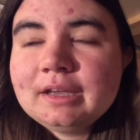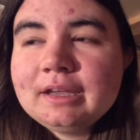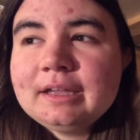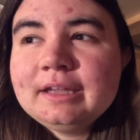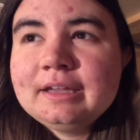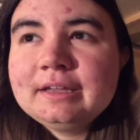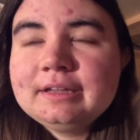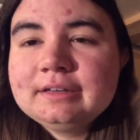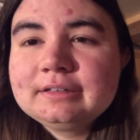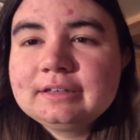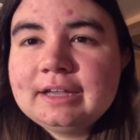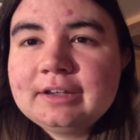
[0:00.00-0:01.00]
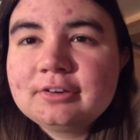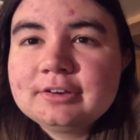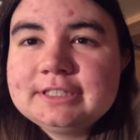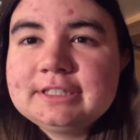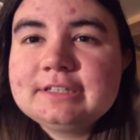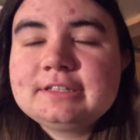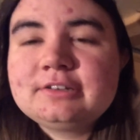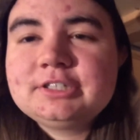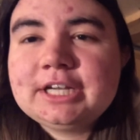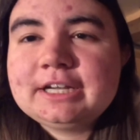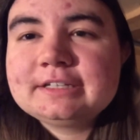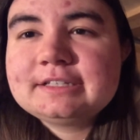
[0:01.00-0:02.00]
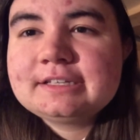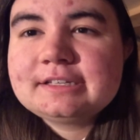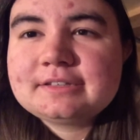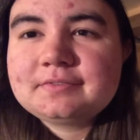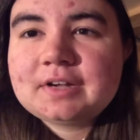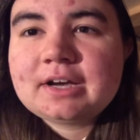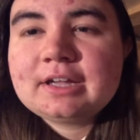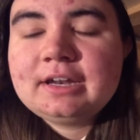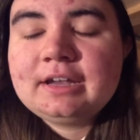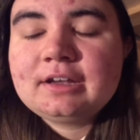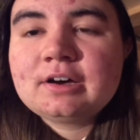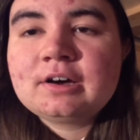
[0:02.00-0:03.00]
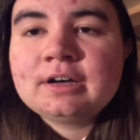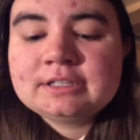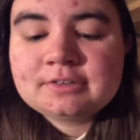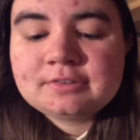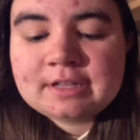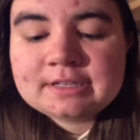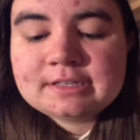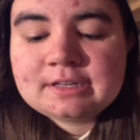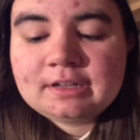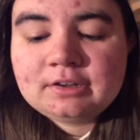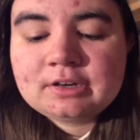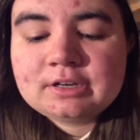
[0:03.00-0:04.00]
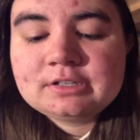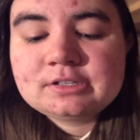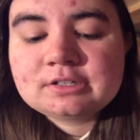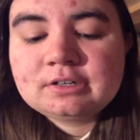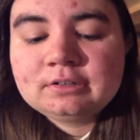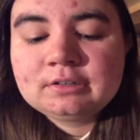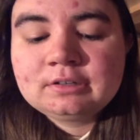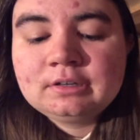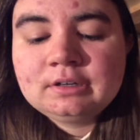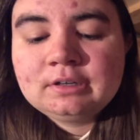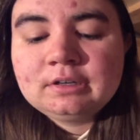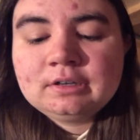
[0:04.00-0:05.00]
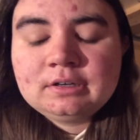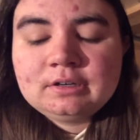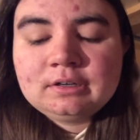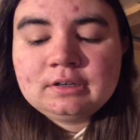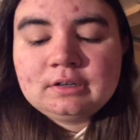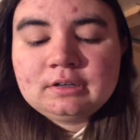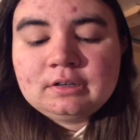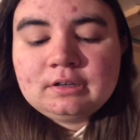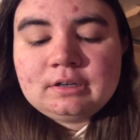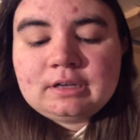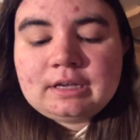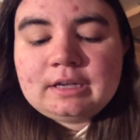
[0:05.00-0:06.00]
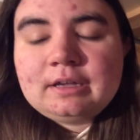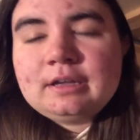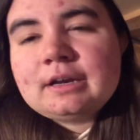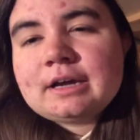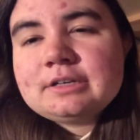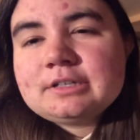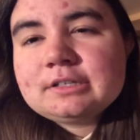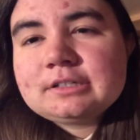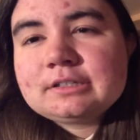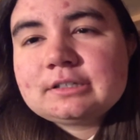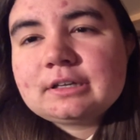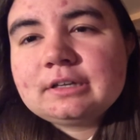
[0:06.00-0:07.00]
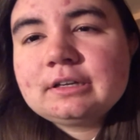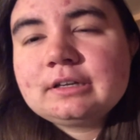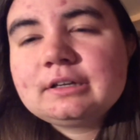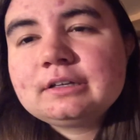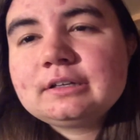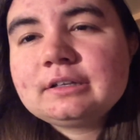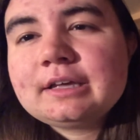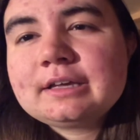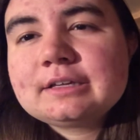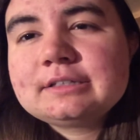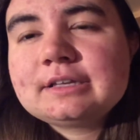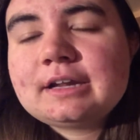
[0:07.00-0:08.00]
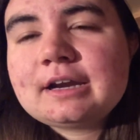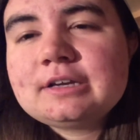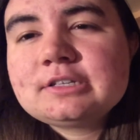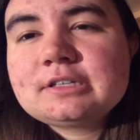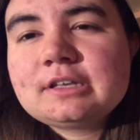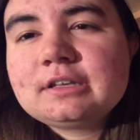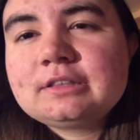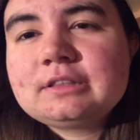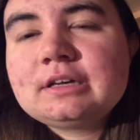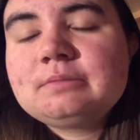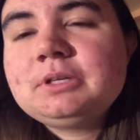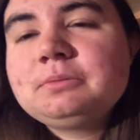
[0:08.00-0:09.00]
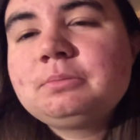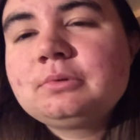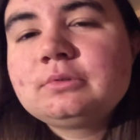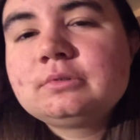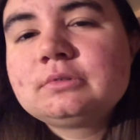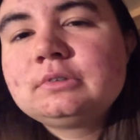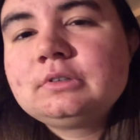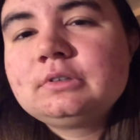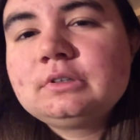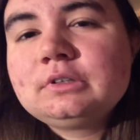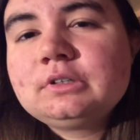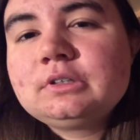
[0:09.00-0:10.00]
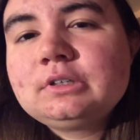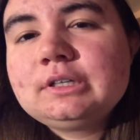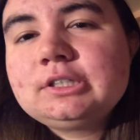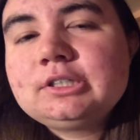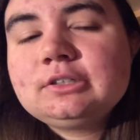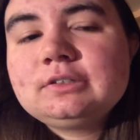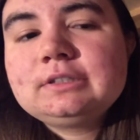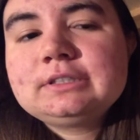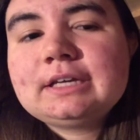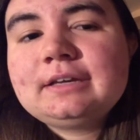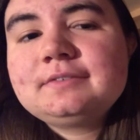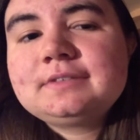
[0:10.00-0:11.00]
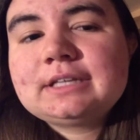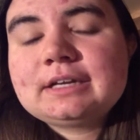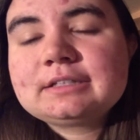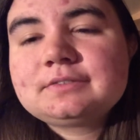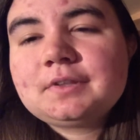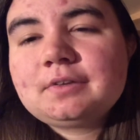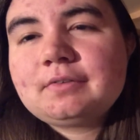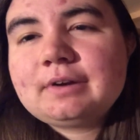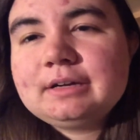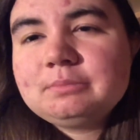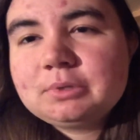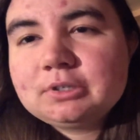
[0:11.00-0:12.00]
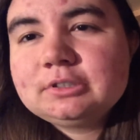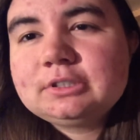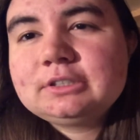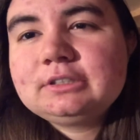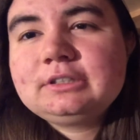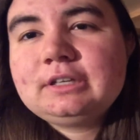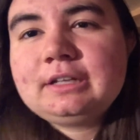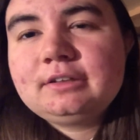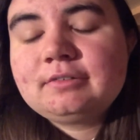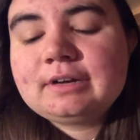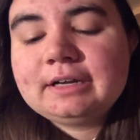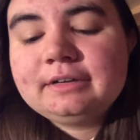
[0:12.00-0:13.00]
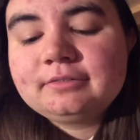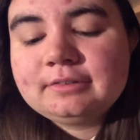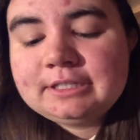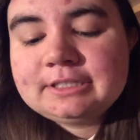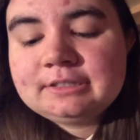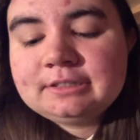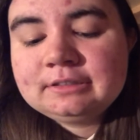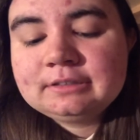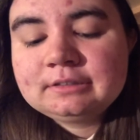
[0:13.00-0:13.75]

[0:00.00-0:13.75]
it increases their chances of not getting caught. So that's another concern. And like I said, I just think that people should save sex for the right person and the right reason.